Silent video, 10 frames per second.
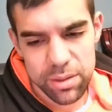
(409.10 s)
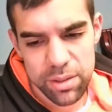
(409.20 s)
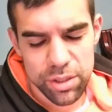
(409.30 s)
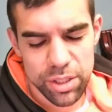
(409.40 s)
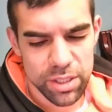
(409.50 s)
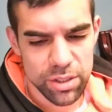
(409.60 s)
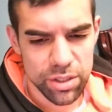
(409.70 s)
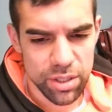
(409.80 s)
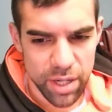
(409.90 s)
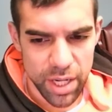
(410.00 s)

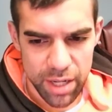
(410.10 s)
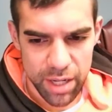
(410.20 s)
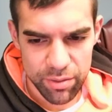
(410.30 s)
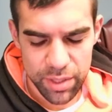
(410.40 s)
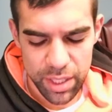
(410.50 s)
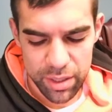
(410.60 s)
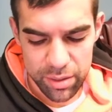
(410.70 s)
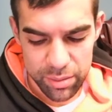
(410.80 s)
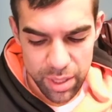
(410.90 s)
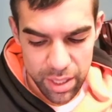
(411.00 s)
chances are I have their
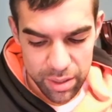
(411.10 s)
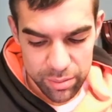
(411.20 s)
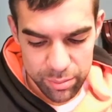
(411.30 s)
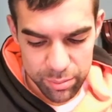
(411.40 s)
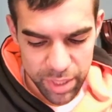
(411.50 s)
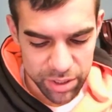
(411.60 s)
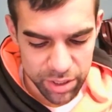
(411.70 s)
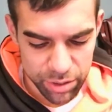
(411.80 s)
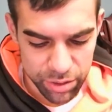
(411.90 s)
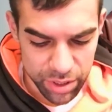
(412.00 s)
best
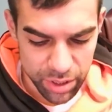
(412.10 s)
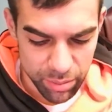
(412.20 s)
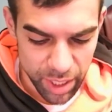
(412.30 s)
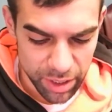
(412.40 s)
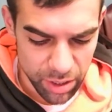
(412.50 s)
interest in mind.